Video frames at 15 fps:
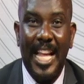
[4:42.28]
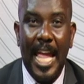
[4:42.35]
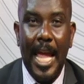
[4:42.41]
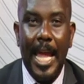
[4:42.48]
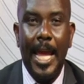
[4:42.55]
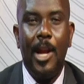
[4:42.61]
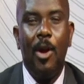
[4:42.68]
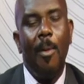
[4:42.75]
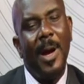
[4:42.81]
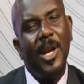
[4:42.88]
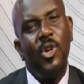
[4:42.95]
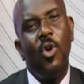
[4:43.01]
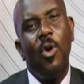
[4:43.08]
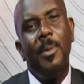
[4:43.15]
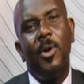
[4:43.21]
Eroba
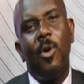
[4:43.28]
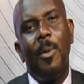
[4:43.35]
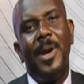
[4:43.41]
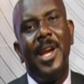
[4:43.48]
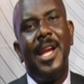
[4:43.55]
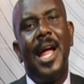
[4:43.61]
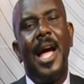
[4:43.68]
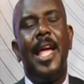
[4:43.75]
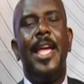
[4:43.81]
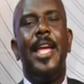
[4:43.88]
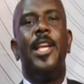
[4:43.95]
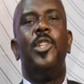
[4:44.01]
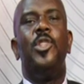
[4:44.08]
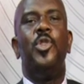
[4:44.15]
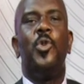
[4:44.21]
dobi goberera
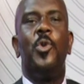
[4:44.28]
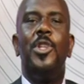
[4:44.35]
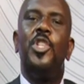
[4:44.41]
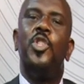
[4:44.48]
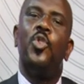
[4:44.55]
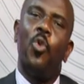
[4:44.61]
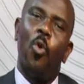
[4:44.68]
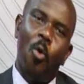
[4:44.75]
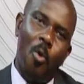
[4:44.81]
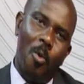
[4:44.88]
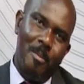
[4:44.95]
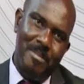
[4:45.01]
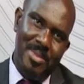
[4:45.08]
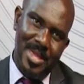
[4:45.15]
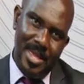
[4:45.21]
enjuyi
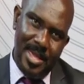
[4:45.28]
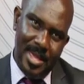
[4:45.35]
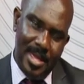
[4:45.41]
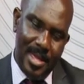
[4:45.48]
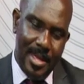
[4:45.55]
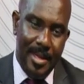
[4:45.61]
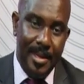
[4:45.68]
zombi.